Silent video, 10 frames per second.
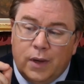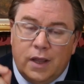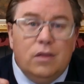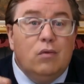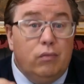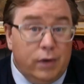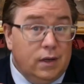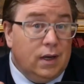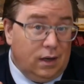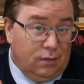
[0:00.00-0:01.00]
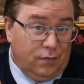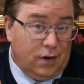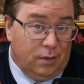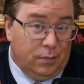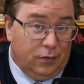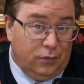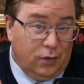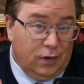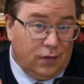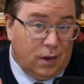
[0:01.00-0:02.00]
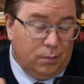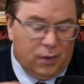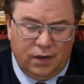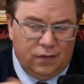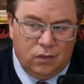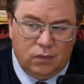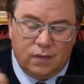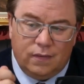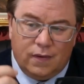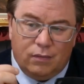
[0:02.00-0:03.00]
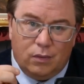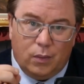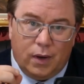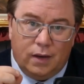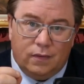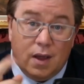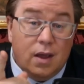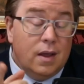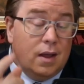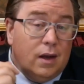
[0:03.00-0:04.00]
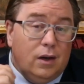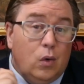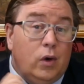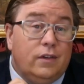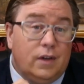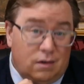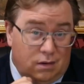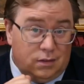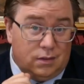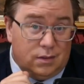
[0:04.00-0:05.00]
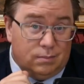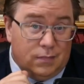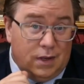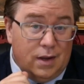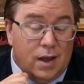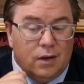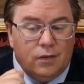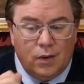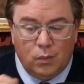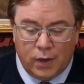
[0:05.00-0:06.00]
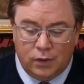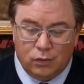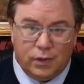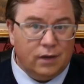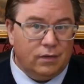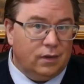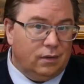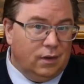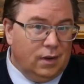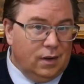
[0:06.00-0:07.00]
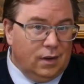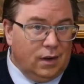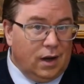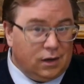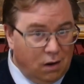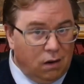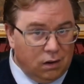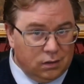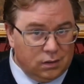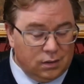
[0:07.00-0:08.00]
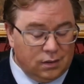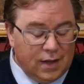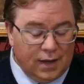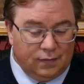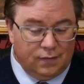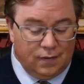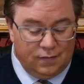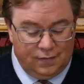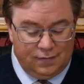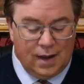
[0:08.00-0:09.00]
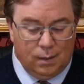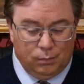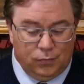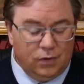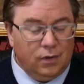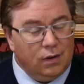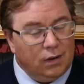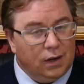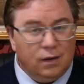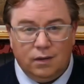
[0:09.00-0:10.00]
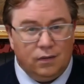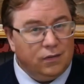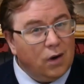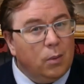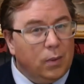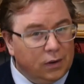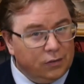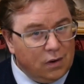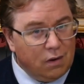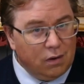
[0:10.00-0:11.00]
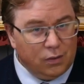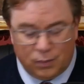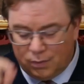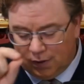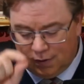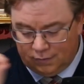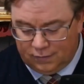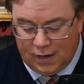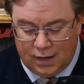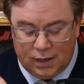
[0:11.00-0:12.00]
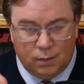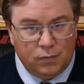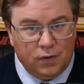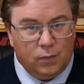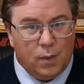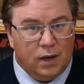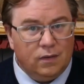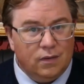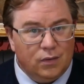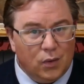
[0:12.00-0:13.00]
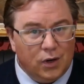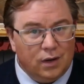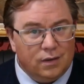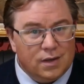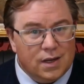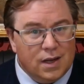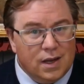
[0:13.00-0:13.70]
in the retail environment, for example, it's used in several ways. Loyalty cards. So, when you're given a card that's stamped, like a Starbucks card where it has 10 empty spaces on it.